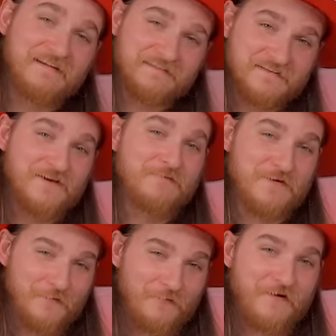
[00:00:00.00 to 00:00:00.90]
it's gonna be
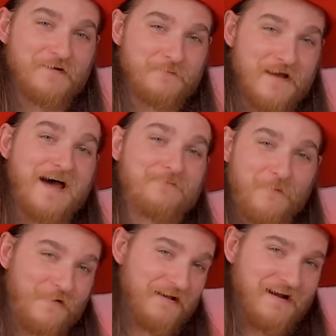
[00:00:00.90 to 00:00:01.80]
a real bad
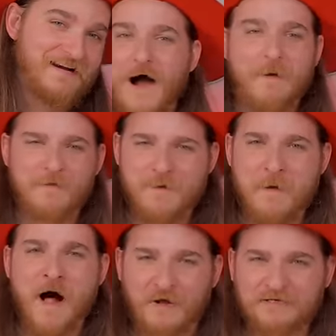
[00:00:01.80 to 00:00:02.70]
morning. I'm the
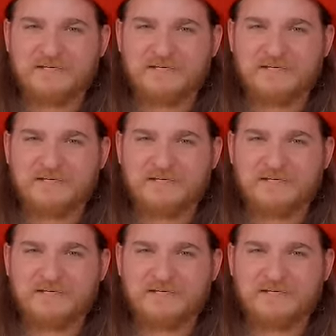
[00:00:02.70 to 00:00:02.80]
milk